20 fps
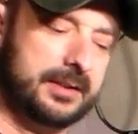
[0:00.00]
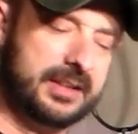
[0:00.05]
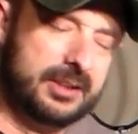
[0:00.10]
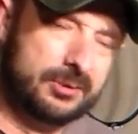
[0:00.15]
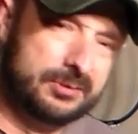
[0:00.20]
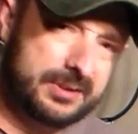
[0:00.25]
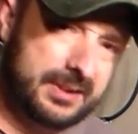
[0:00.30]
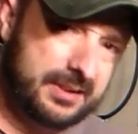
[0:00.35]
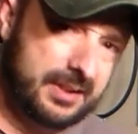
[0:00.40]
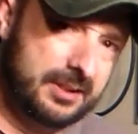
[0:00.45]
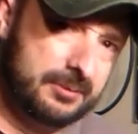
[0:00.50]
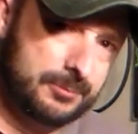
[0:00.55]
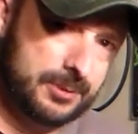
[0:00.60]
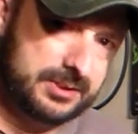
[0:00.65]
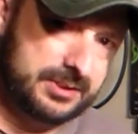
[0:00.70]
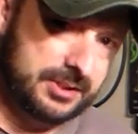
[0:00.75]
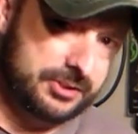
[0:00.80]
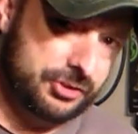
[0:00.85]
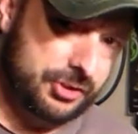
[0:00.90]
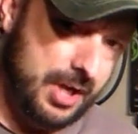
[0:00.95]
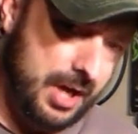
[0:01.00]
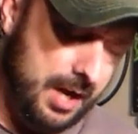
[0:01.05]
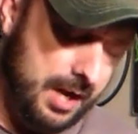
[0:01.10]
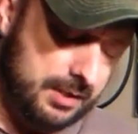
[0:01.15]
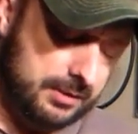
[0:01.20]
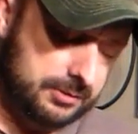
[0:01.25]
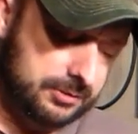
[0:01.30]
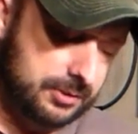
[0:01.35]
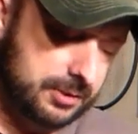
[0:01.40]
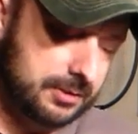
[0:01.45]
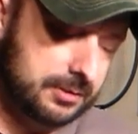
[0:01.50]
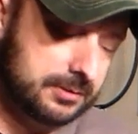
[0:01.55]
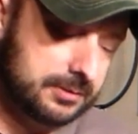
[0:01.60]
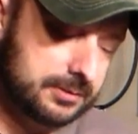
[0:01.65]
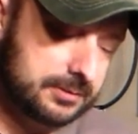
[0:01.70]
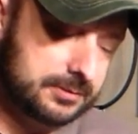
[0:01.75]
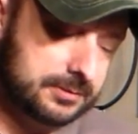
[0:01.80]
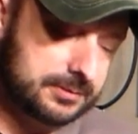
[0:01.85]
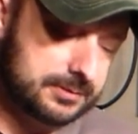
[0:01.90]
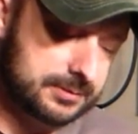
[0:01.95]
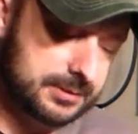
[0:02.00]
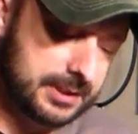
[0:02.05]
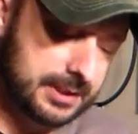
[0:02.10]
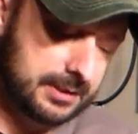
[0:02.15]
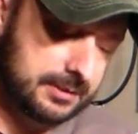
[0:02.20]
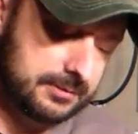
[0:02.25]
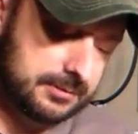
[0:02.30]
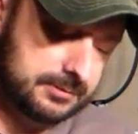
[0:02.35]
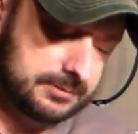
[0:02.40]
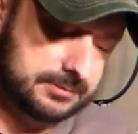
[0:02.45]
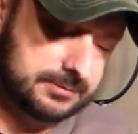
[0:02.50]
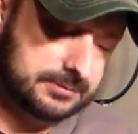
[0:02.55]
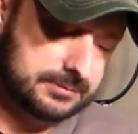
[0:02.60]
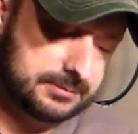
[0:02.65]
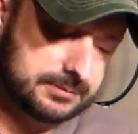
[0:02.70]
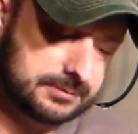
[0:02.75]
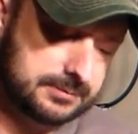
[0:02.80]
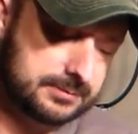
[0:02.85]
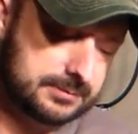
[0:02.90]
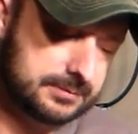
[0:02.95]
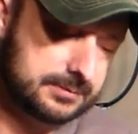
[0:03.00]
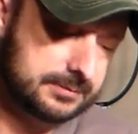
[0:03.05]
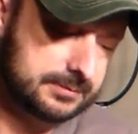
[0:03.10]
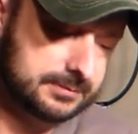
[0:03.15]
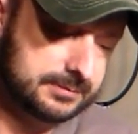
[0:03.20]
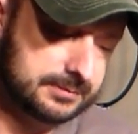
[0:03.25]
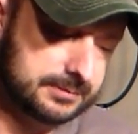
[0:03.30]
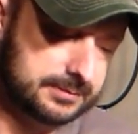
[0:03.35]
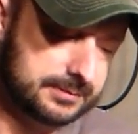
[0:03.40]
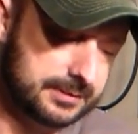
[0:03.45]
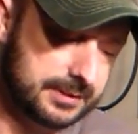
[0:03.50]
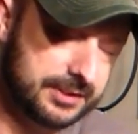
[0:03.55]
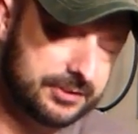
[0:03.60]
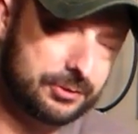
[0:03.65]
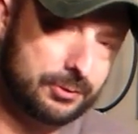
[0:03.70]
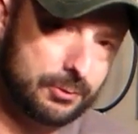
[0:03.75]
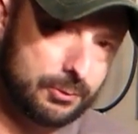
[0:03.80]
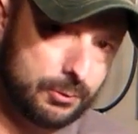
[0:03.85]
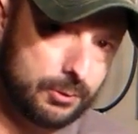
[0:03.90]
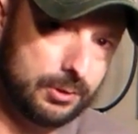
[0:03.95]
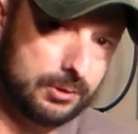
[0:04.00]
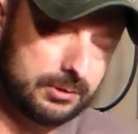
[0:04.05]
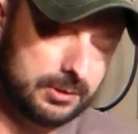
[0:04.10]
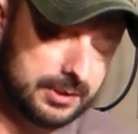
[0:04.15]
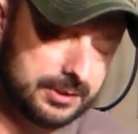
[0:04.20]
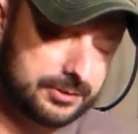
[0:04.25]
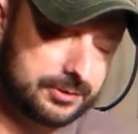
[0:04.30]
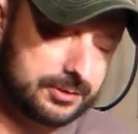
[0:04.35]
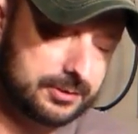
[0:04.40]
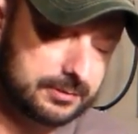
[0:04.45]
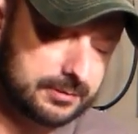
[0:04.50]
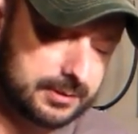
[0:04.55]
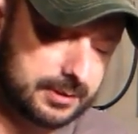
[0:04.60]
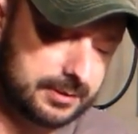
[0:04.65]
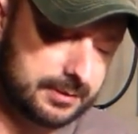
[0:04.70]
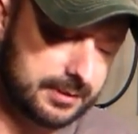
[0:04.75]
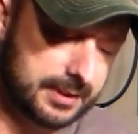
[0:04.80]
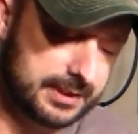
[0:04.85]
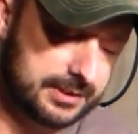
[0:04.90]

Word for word: The only thing with the shocks, now these are oilless.